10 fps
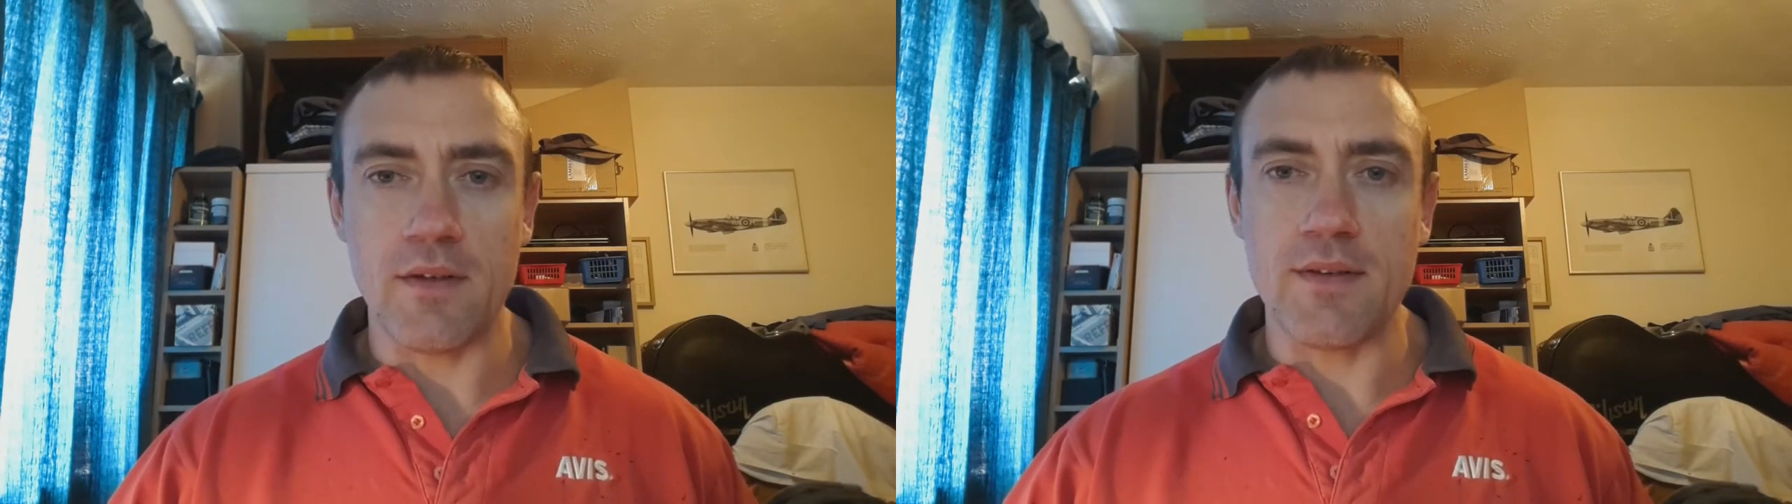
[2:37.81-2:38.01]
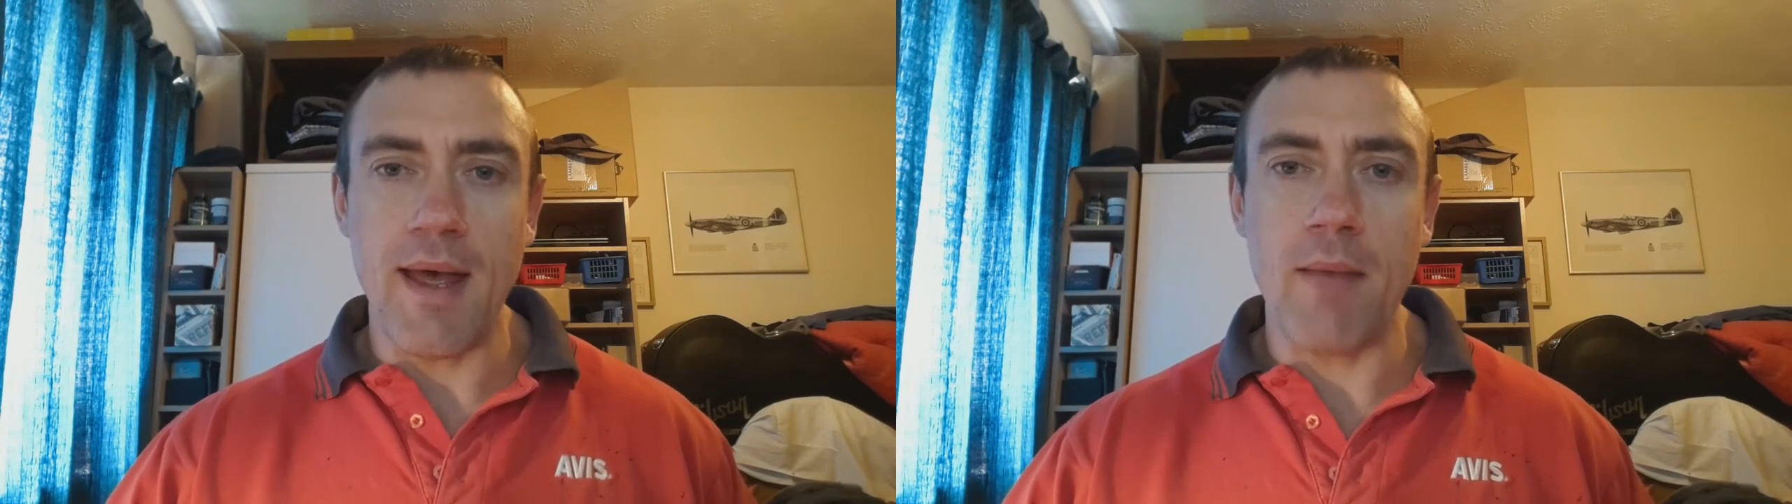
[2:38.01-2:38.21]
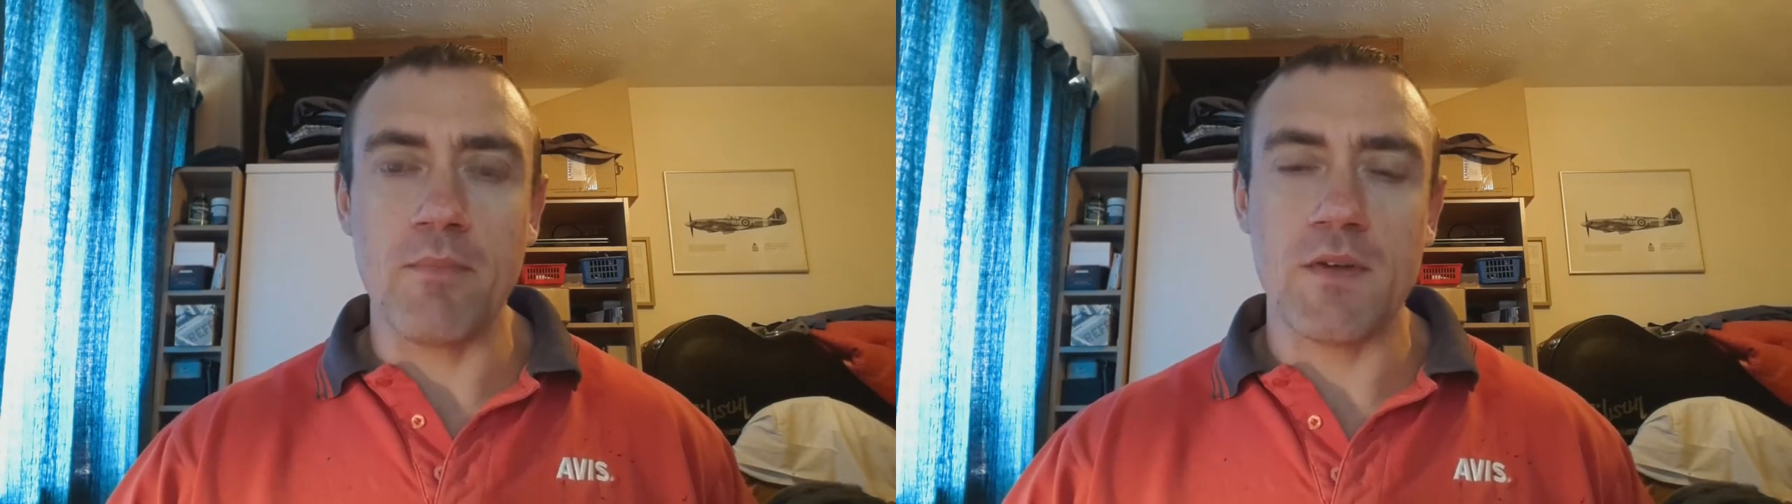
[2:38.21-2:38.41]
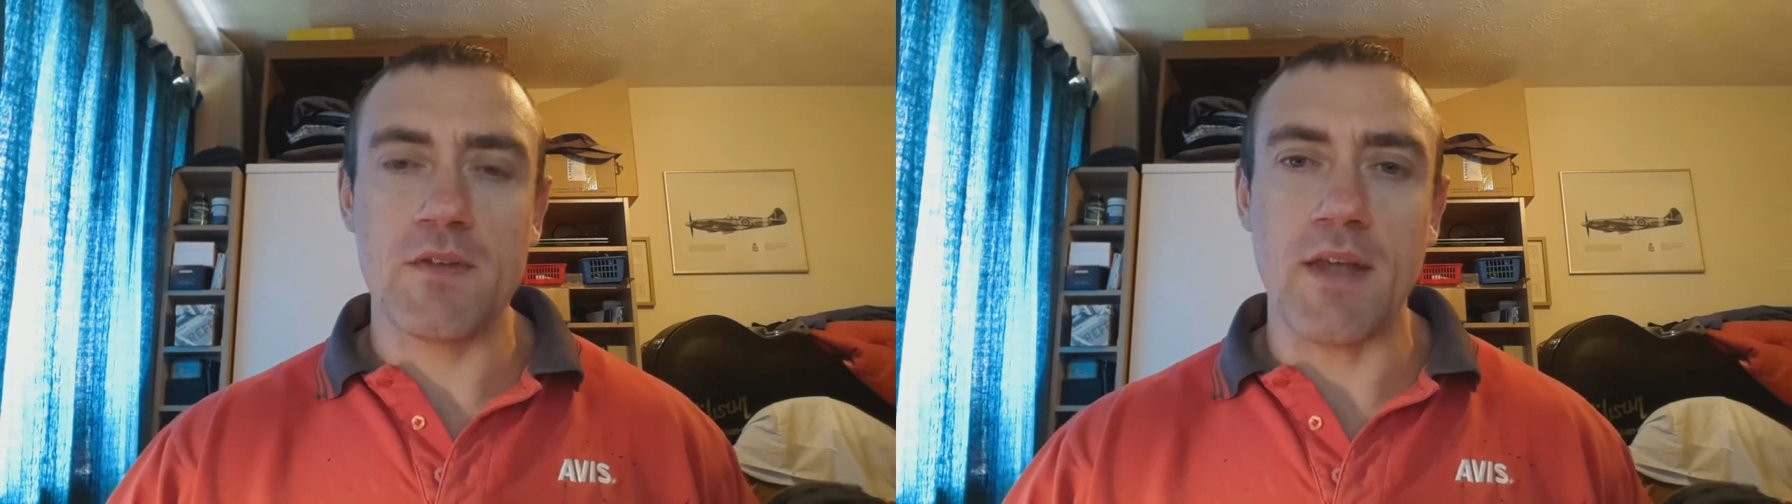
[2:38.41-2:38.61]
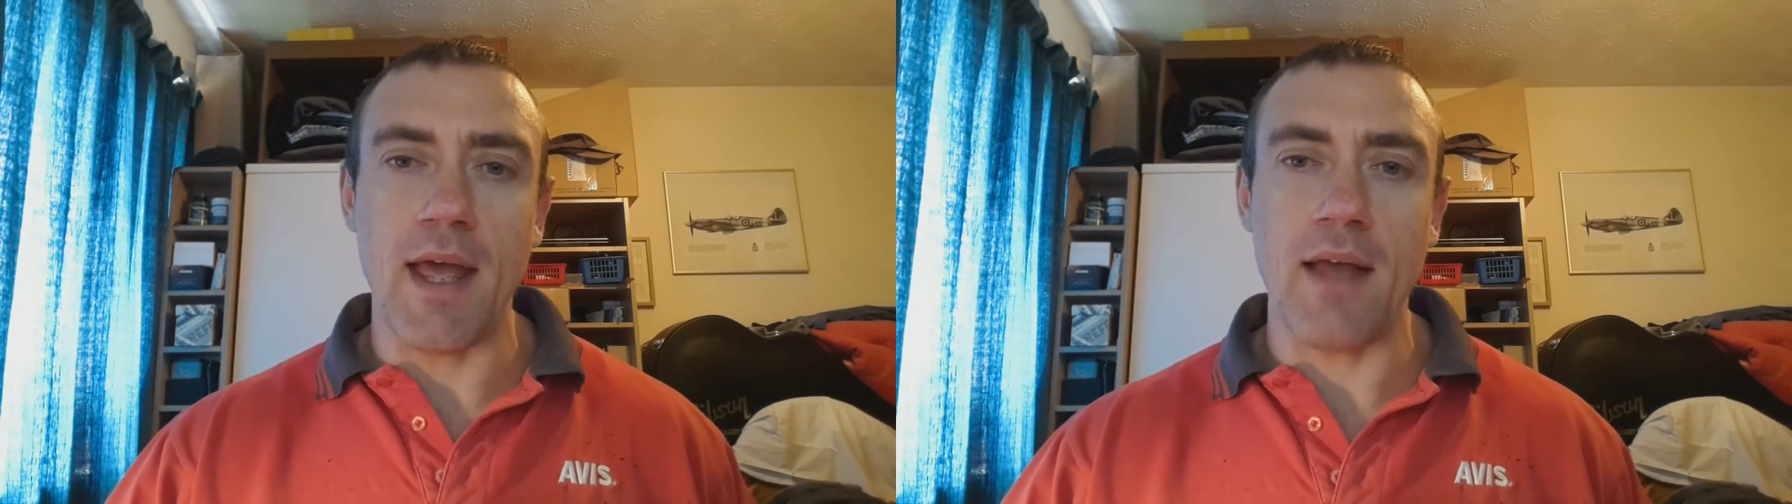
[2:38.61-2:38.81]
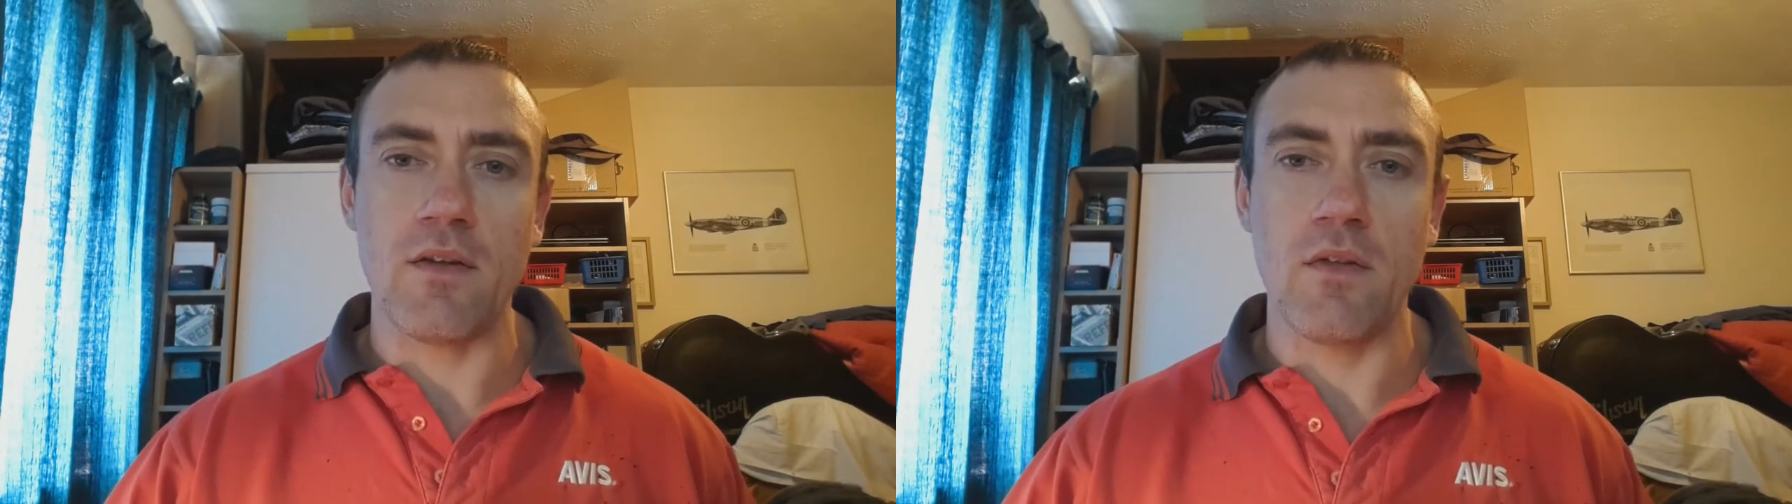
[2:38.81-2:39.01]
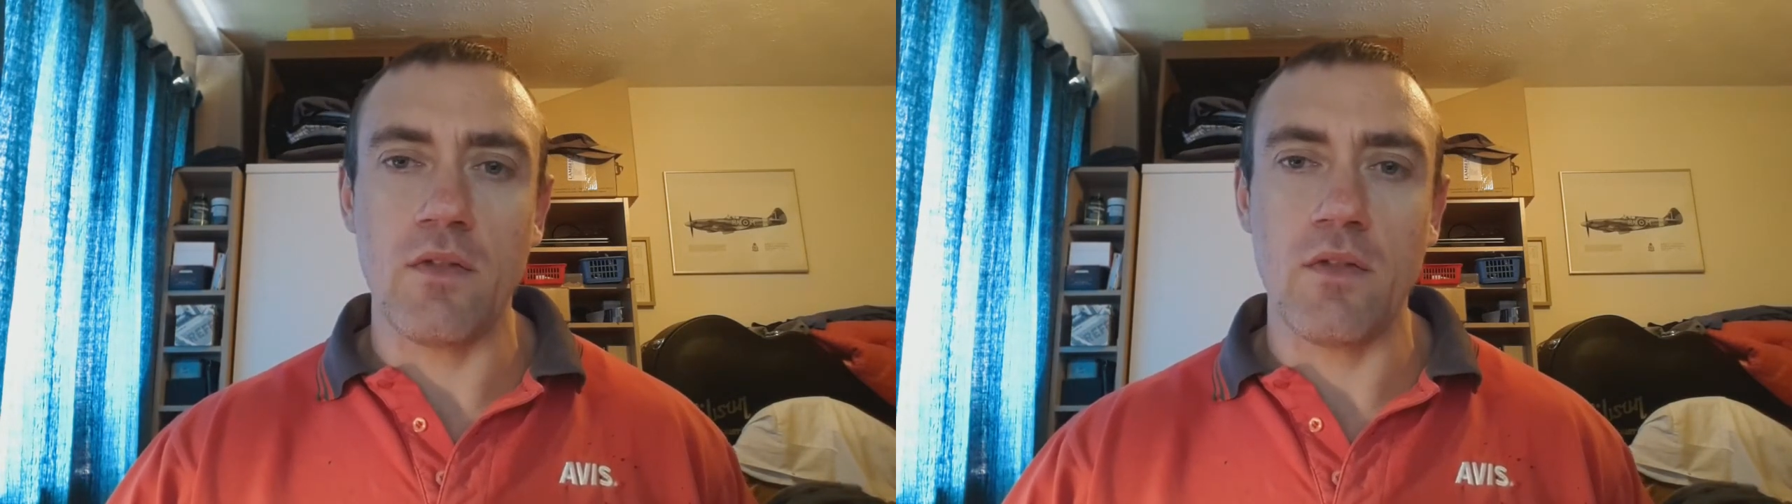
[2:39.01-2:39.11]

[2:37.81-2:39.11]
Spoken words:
attempt to get